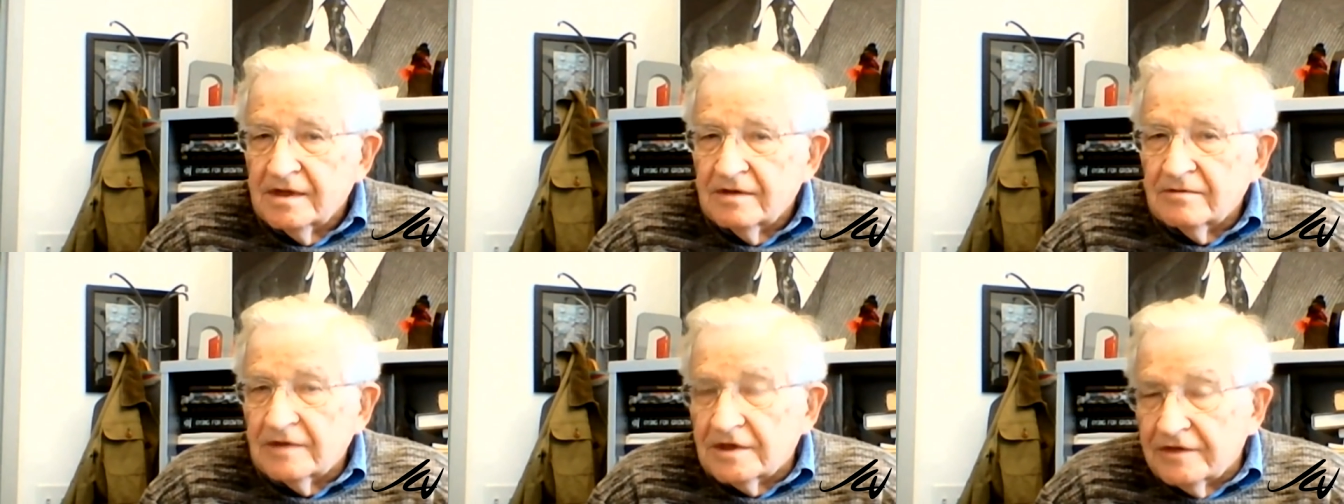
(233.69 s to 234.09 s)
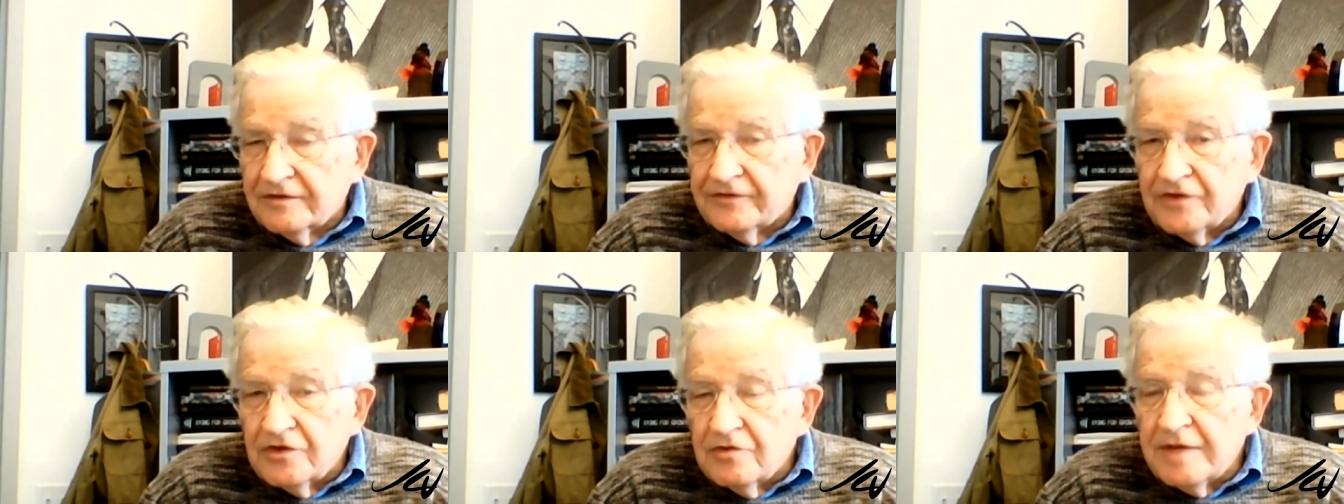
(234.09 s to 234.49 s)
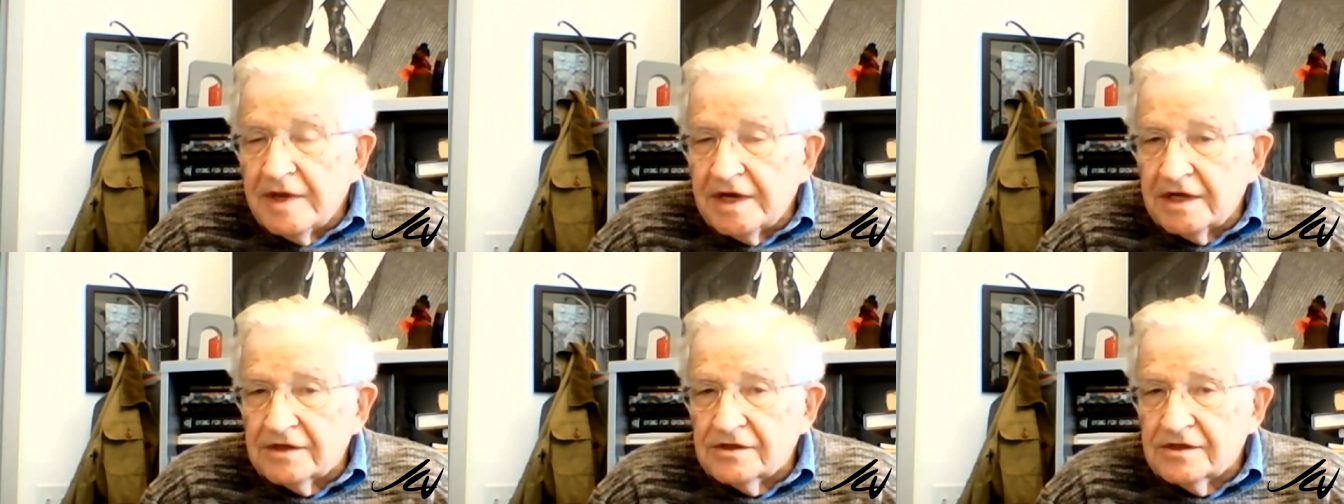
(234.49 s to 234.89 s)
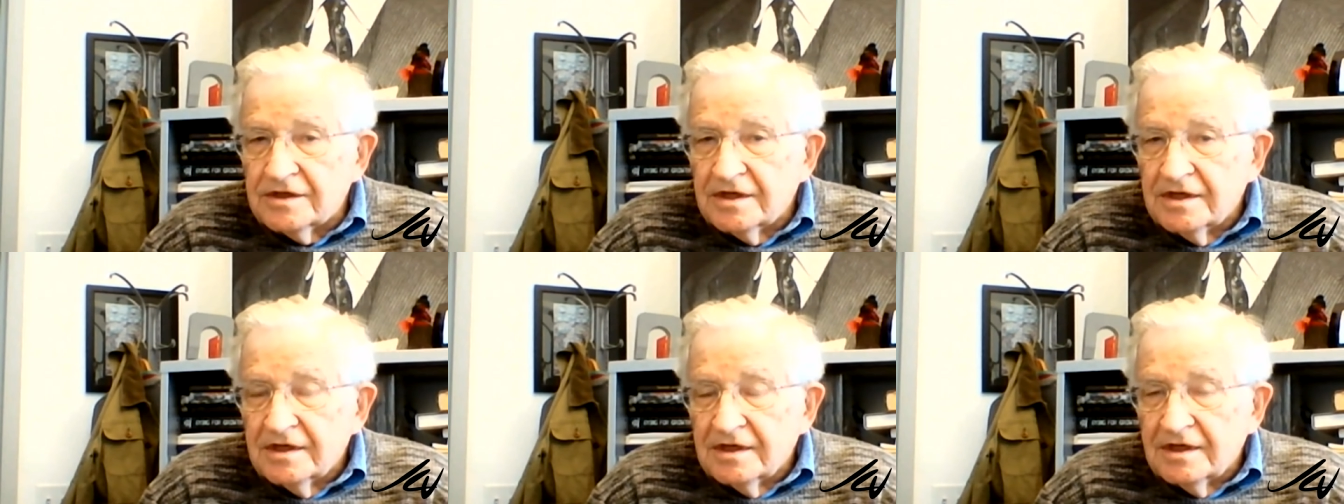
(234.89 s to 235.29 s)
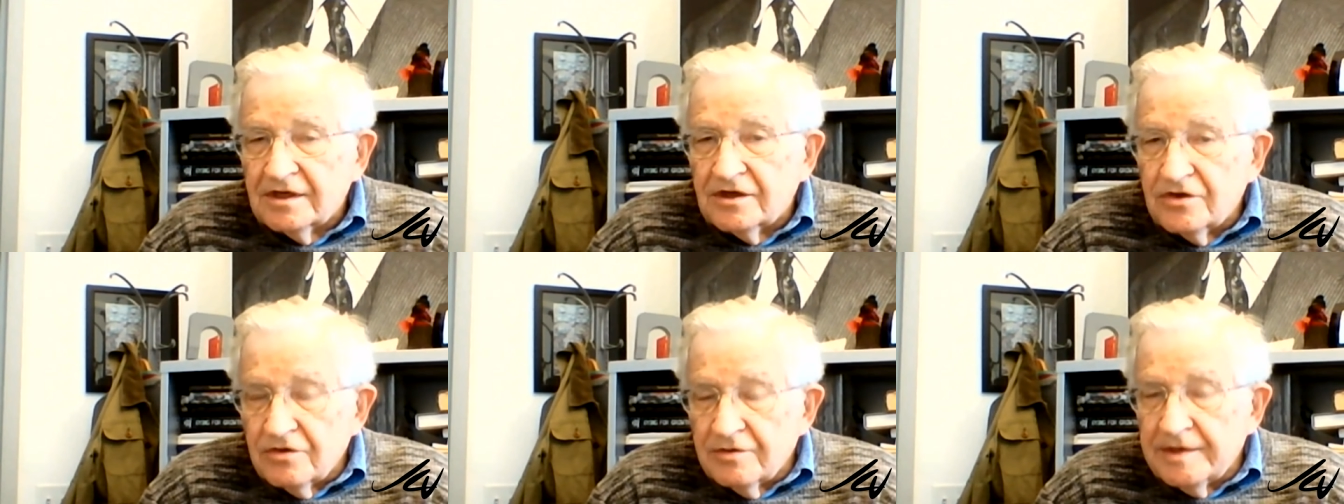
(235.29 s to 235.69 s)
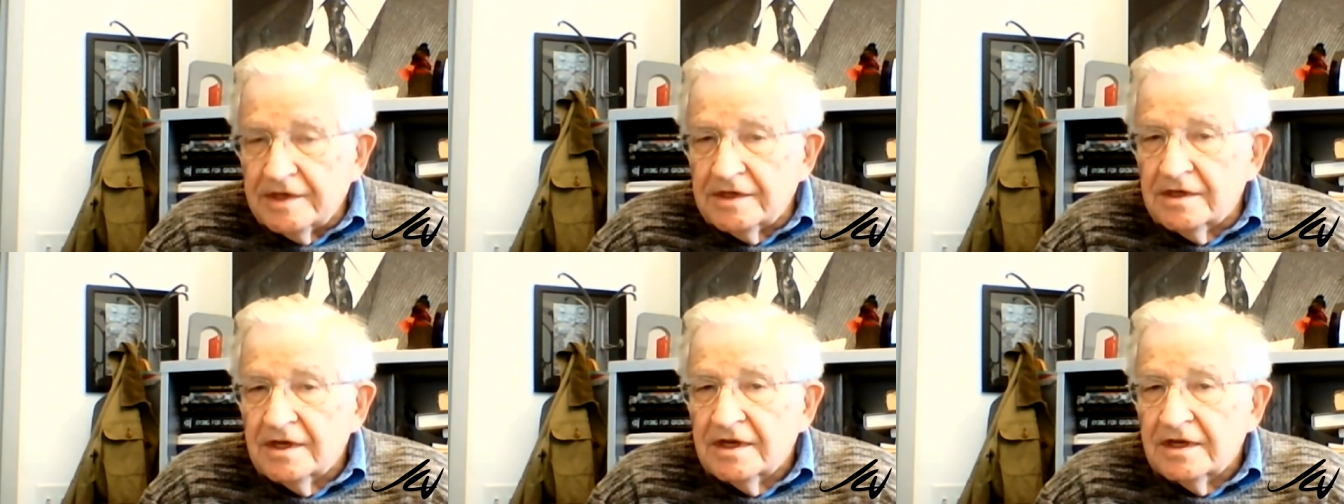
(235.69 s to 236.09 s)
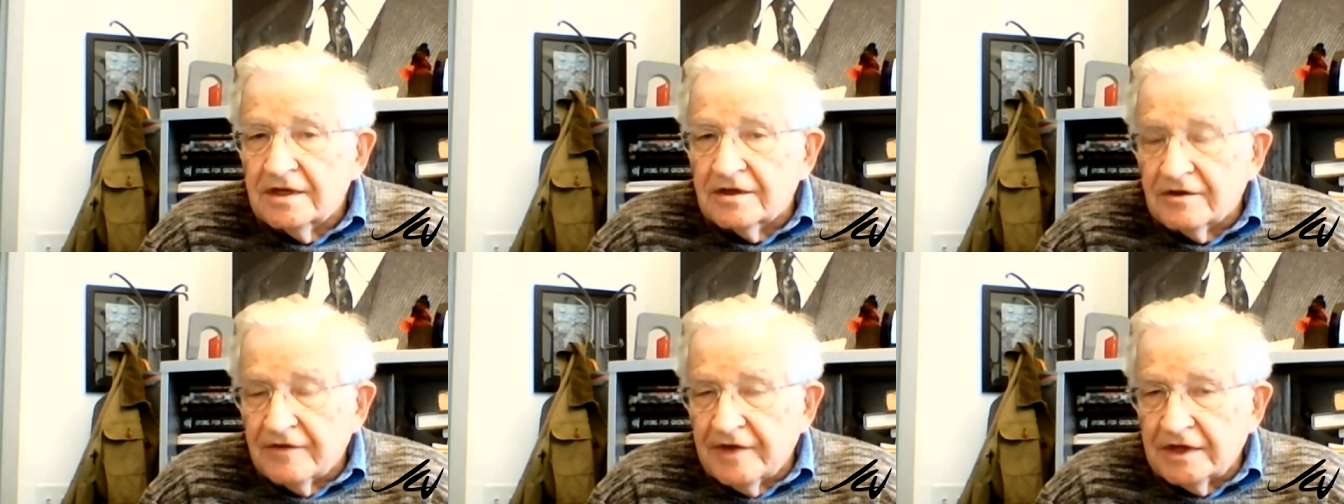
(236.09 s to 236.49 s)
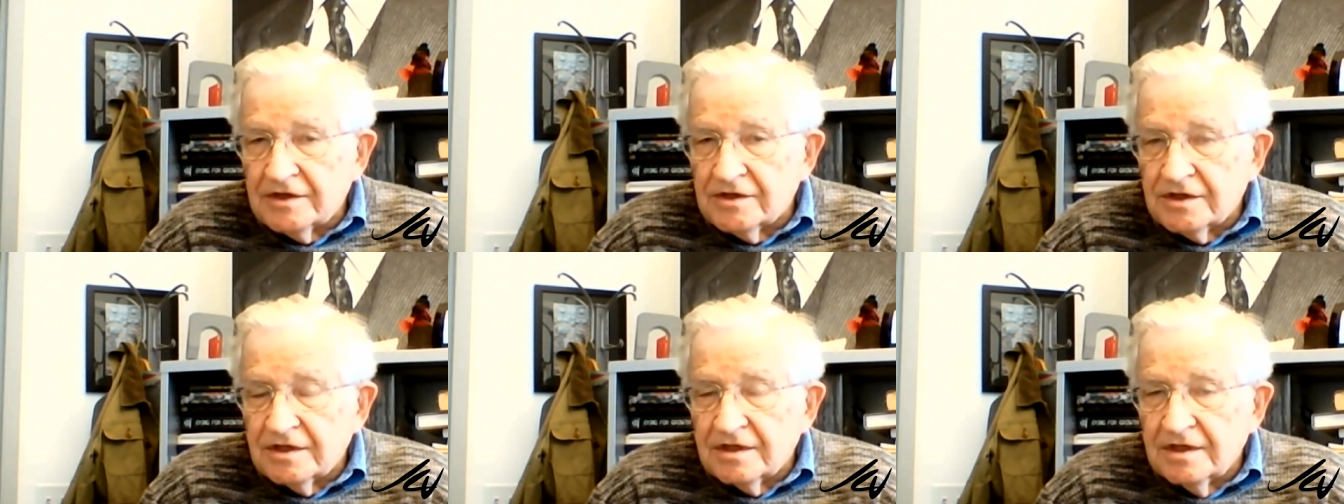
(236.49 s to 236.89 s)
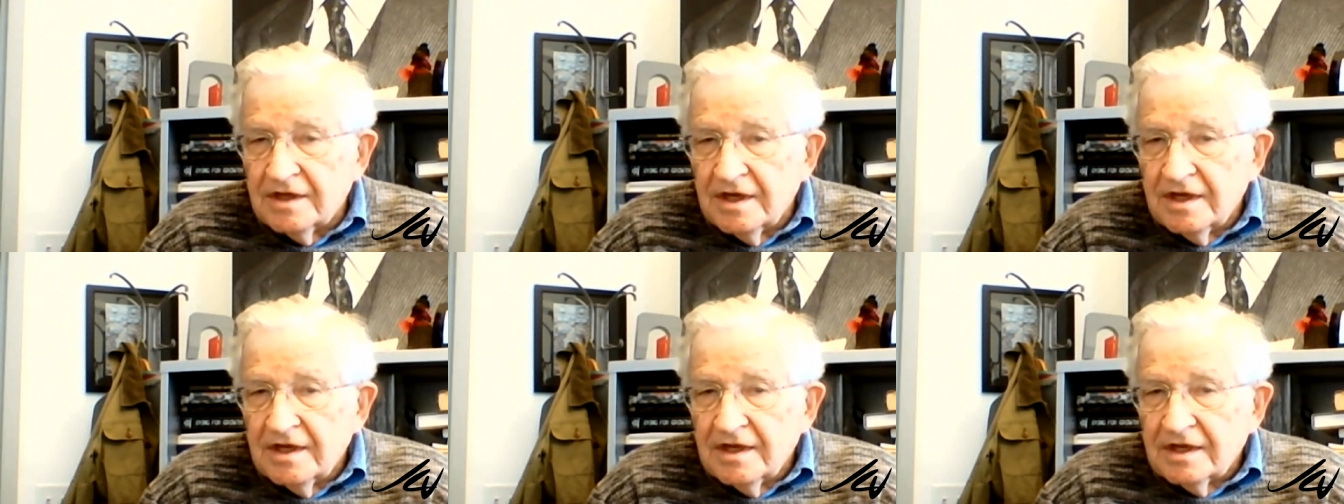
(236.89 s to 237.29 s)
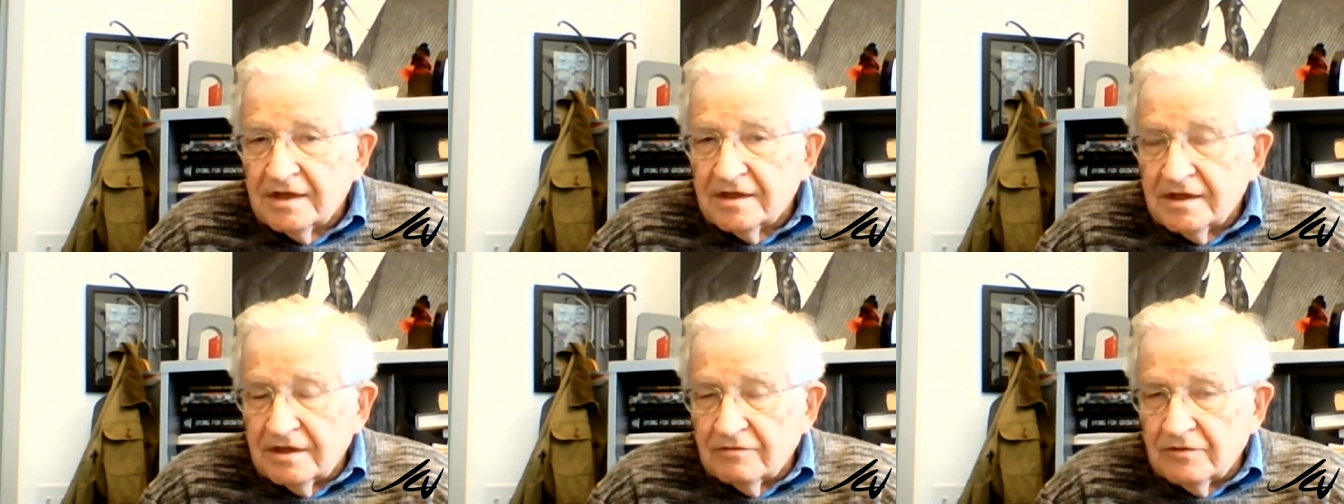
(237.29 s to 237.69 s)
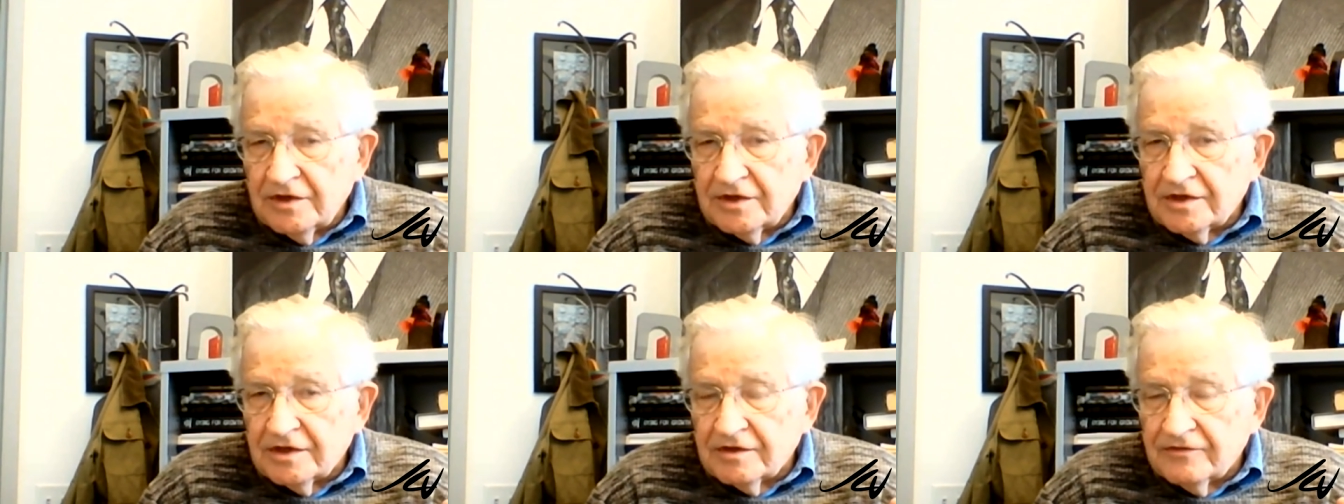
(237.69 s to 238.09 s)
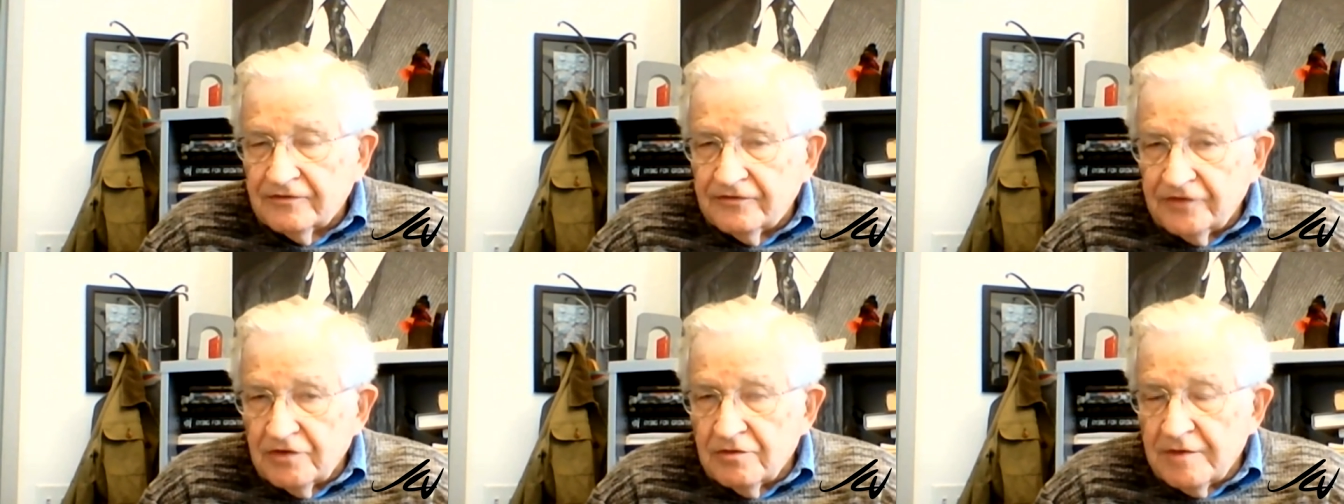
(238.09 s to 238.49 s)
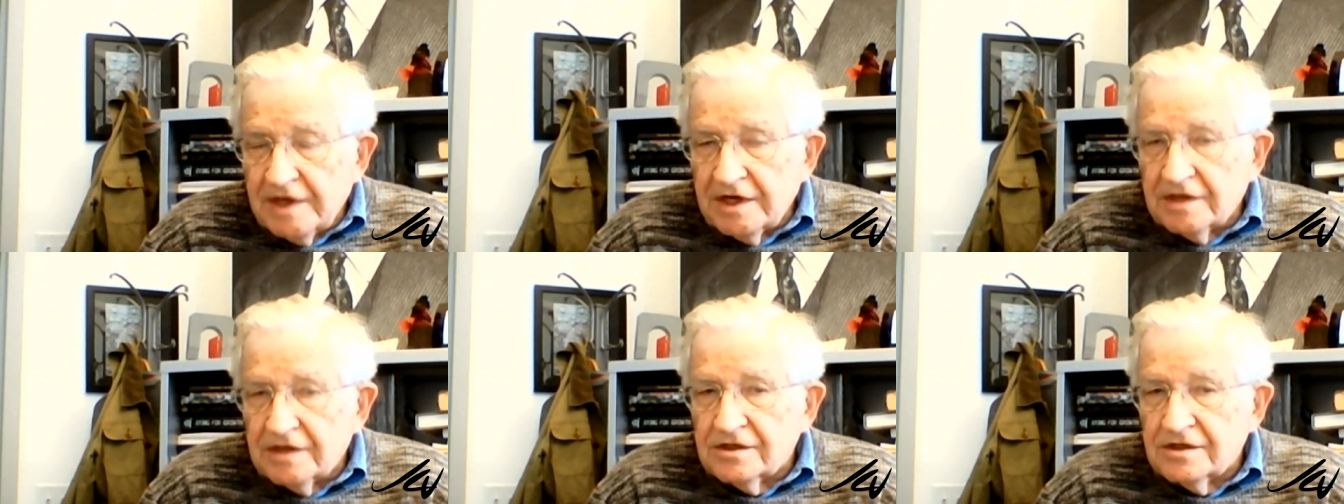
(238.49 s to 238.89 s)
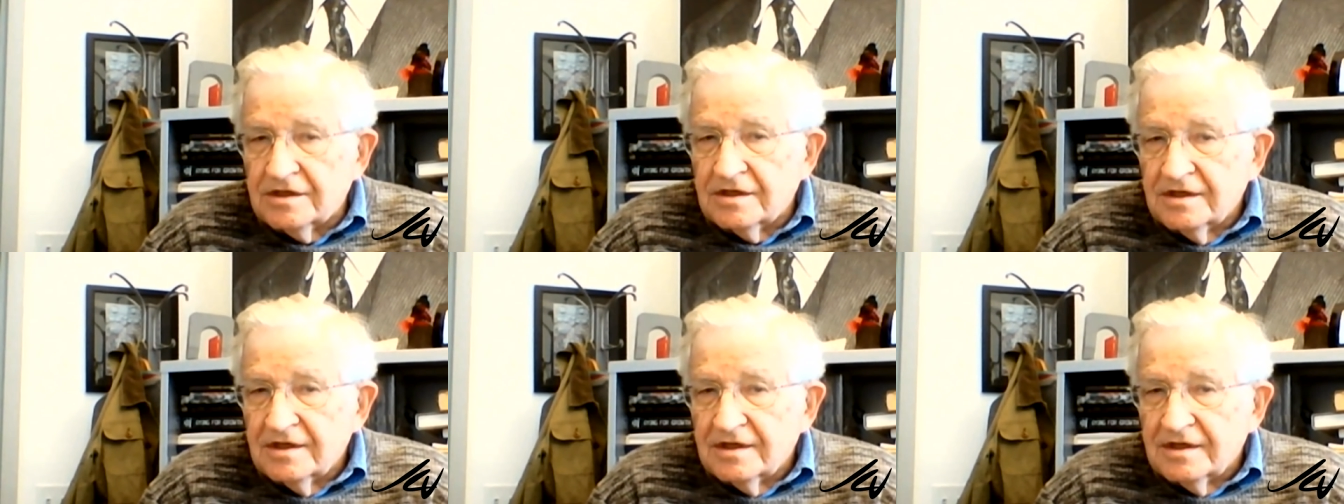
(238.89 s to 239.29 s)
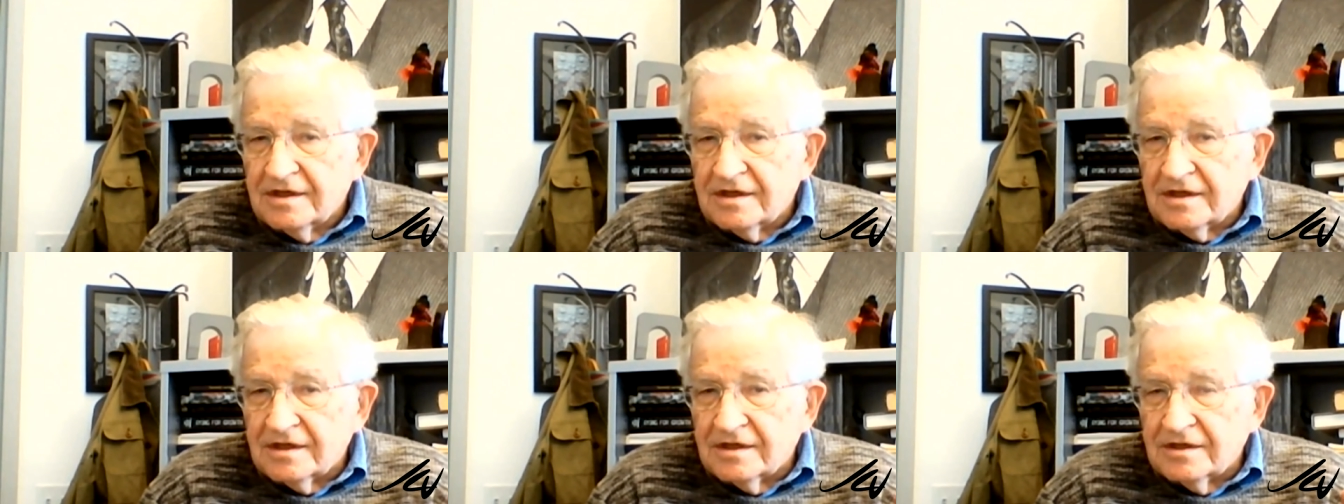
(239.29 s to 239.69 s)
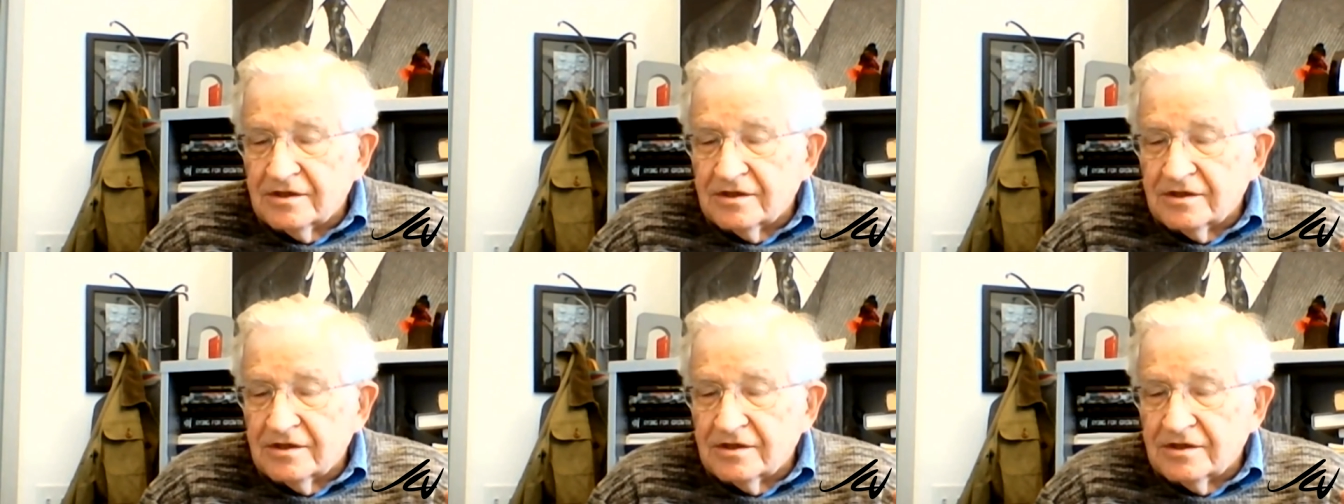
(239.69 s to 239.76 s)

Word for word: where a few minutes, human intervention with a few minutes uh,